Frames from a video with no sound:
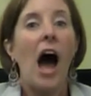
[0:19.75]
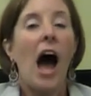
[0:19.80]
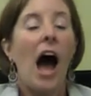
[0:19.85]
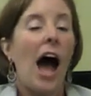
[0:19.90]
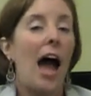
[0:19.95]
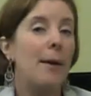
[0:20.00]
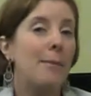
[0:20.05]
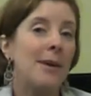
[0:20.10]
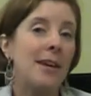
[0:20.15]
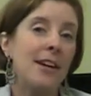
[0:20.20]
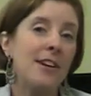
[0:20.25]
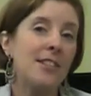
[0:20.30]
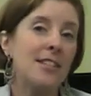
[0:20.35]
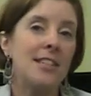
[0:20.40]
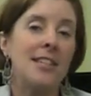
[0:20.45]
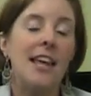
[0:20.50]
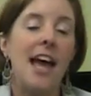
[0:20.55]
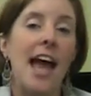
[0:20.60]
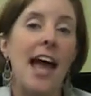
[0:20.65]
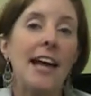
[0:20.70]
I'm here
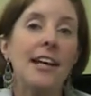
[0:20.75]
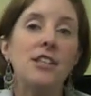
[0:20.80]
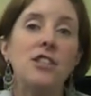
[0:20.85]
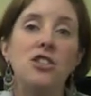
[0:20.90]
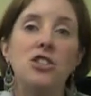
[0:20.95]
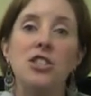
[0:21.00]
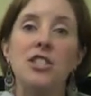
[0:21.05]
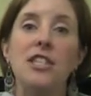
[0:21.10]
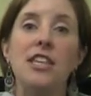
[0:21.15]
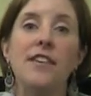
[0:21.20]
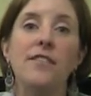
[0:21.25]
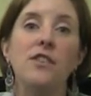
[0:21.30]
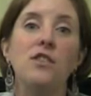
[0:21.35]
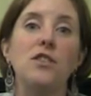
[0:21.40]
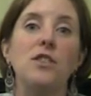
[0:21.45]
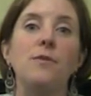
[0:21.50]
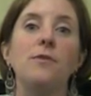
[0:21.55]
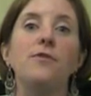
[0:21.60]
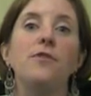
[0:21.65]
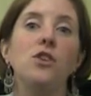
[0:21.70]
today to just give you
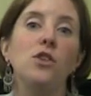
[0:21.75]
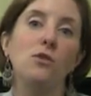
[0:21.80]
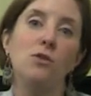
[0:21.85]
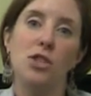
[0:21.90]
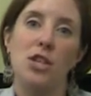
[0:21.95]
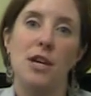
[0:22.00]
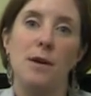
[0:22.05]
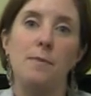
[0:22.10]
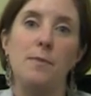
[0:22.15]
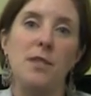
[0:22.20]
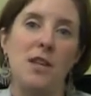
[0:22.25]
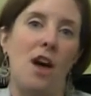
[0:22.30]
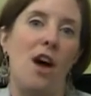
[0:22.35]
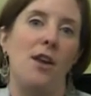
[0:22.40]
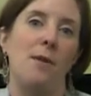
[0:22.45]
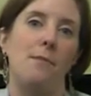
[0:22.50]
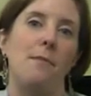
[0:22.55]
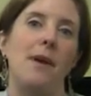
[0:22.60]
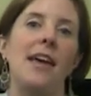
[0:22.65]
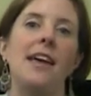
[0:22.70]
some few tips
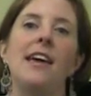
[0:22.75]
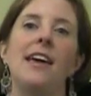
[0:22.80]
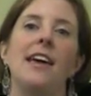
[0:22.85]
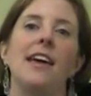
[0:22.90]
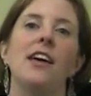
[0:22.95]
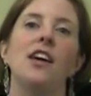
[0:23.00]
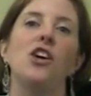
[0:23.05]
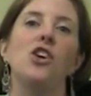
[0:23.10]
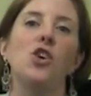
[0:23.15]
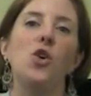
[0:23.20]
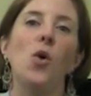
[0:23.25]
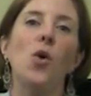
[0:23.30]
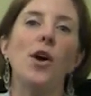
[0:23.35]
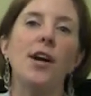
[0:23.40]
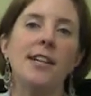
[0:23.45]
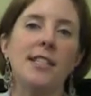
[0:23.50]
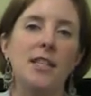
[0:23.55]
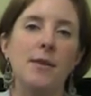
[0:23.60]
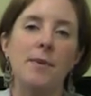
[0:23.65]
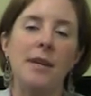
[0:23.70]
on making your
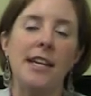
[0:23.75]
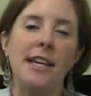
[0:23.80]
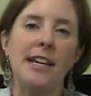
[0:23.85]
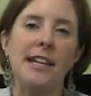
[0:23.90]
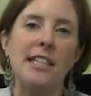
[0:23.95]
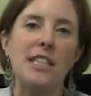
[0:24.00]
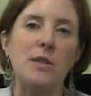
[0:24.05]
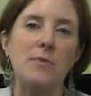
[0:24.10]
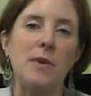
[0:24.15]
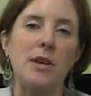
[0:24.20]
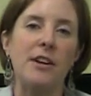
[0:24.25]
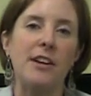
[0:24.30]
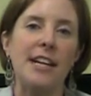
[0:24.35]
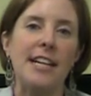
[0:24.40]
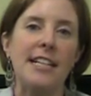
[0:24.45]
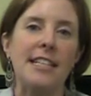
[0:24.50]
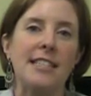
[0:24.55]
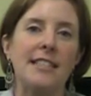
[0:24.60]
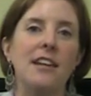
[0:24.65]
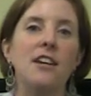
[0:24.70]
exhibiting
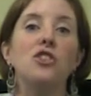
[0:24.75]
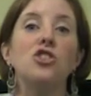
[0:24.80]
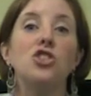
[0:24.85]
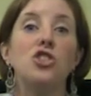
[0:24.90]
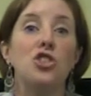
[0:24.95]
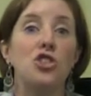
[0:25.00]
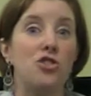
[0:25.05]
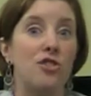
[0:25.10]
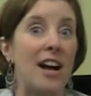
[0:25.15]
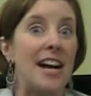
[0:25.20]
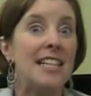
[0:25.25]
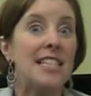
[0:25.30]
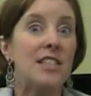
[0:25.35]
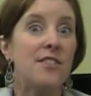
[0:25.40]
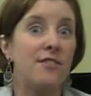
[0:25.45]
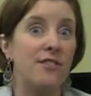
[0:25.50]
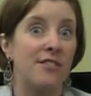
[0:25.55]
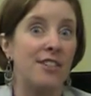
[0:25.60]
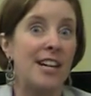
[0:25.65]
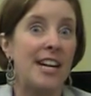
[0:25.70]
experience
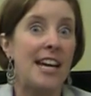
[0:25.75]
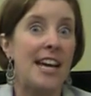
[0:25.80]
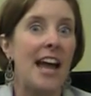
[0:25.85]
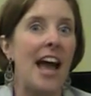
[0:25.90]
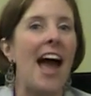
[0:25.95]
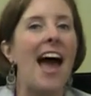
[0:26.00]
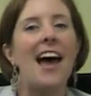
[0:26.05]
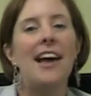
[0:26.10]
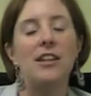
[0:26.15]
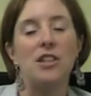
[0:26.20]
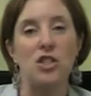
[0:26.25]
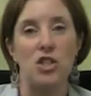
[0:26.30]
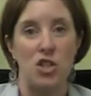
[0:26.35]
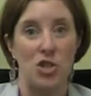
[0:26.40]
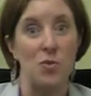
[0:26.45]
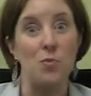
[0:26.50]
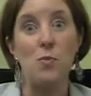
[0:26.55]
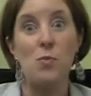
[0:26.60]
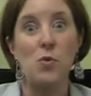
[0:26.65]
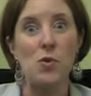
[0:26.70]
stress-free and
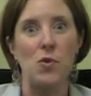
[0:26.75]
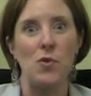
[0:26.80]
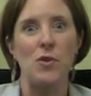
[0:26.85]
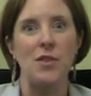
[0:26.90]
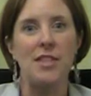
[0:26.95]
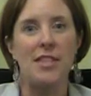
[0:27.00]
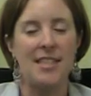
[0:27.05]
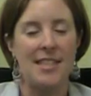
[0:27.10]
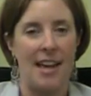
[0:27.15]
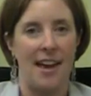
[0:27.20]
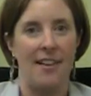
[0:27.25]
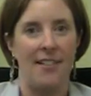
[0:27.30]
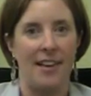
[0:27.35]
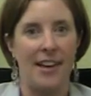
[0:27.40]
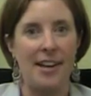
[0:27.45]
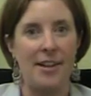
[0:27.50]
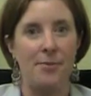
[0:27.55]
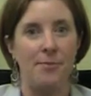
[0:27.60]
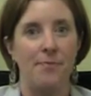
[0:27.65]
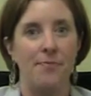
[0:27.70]
smooth sailing.